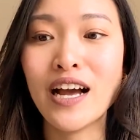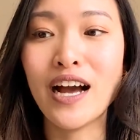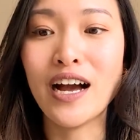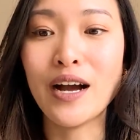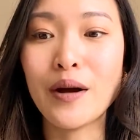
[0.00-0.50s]

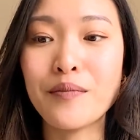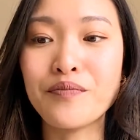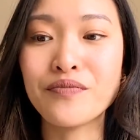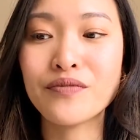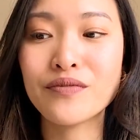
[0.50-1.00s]

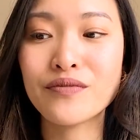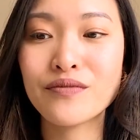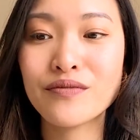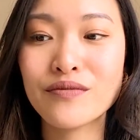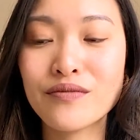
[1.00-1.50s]
kind
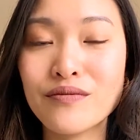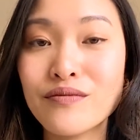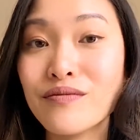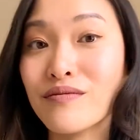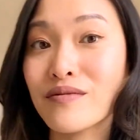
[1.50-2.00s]

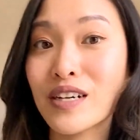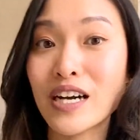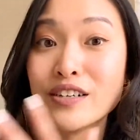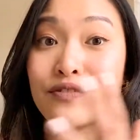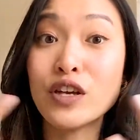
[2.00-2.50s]

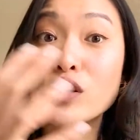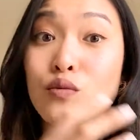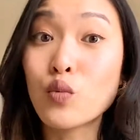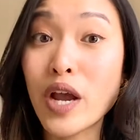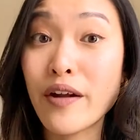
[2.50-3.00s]
of
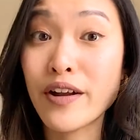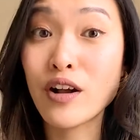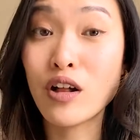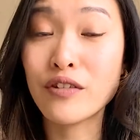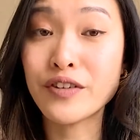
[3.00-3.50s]
wearing
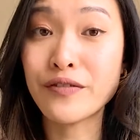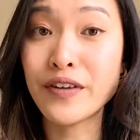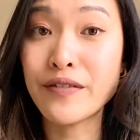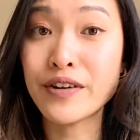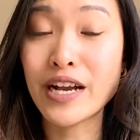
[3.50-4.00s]
all of your
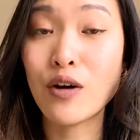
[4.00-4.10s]
favorite